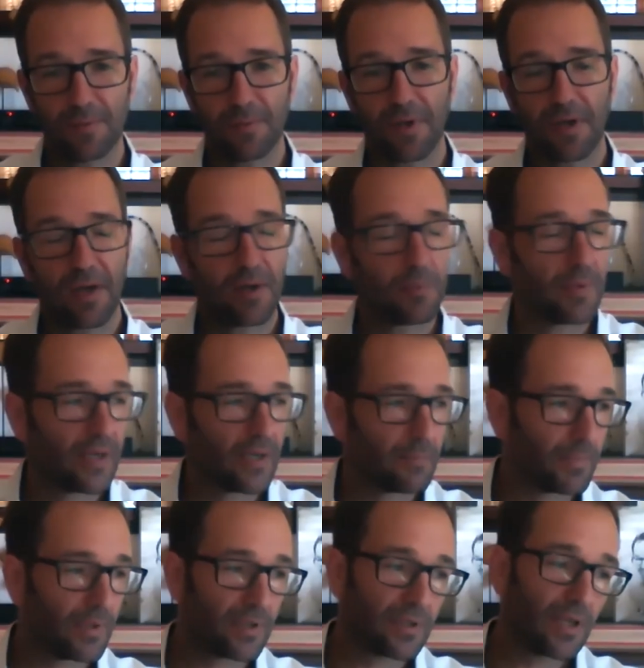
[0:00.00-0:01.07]
well i made a,
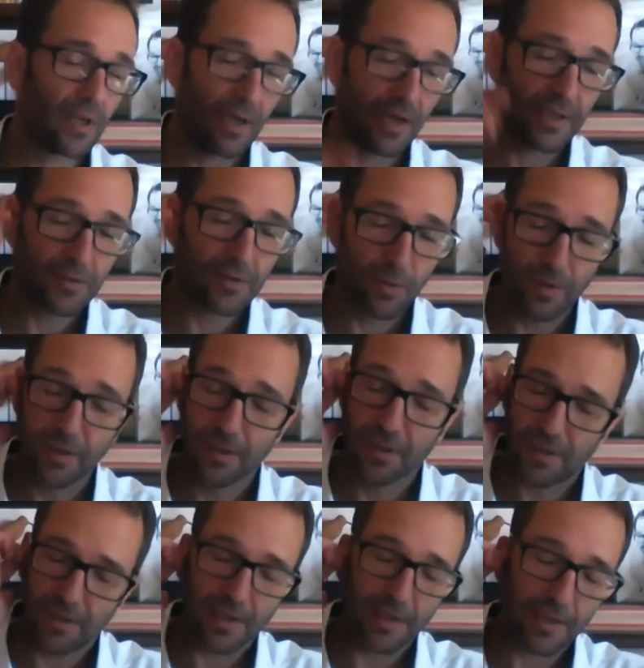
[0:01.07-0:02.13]
a
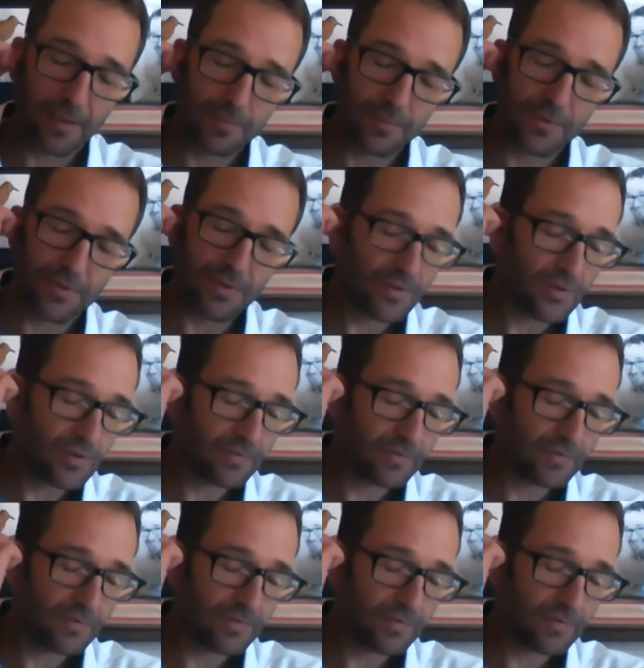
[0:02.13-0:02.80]
litecoin um